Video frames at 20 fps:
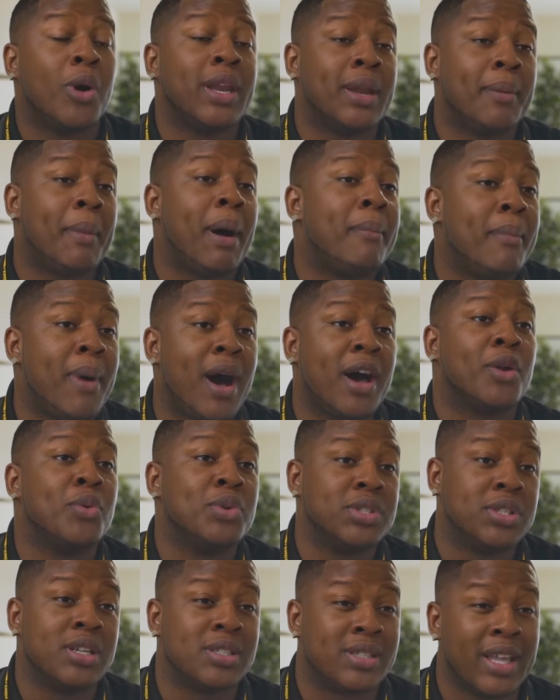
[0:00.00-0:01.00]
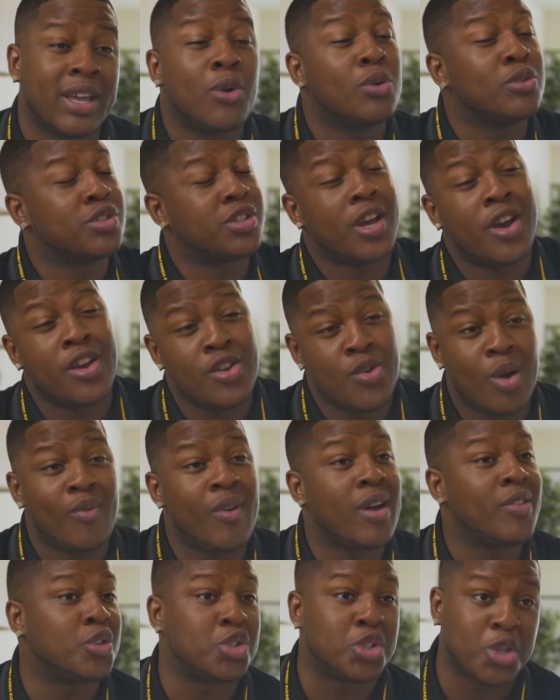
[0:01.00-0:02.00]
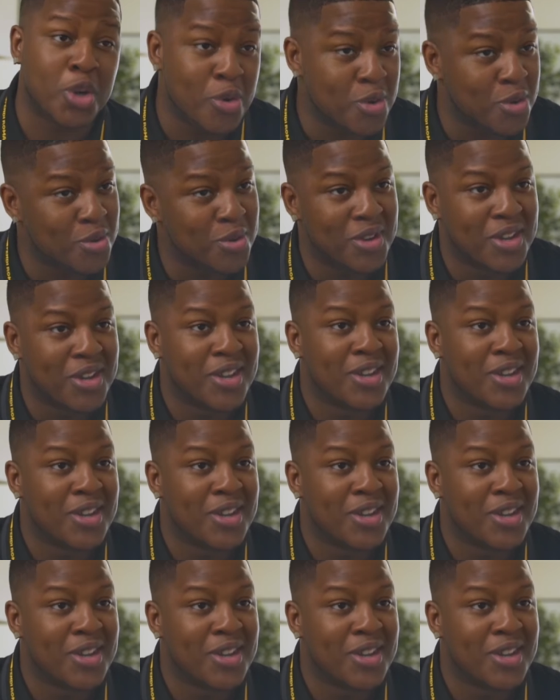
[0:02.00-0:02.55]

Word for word: And my motto is this, they're gonna tell you, I'd rather show you.